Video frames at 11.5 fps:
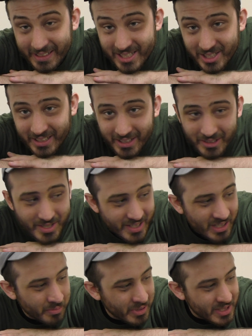educators
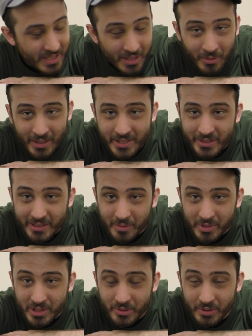here, but today we're actually going to
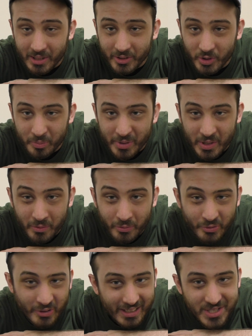be doing a little bit of,
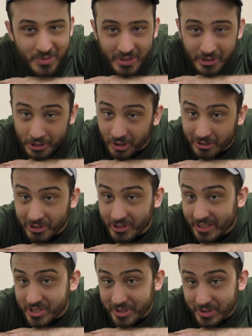I guess what you could call
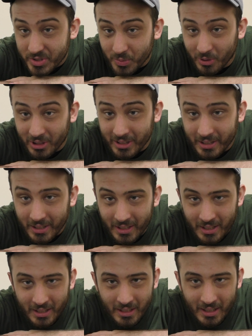collections work.
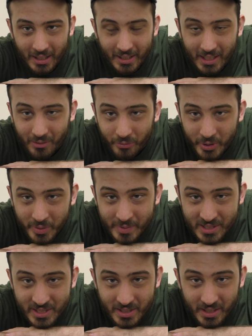I have with
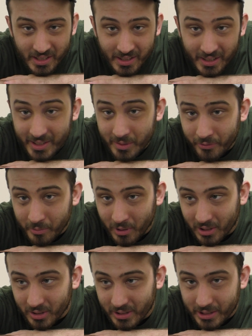me today an item from our
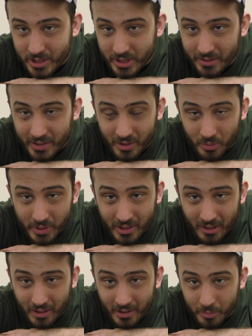collection that we
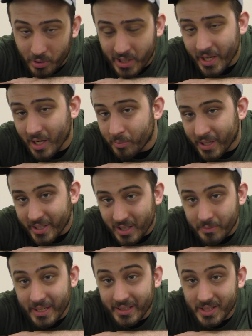are bringing up onto the
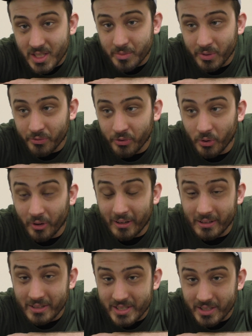main exhibit
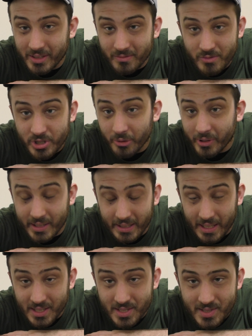floor to show to the
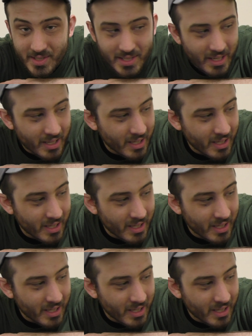guests.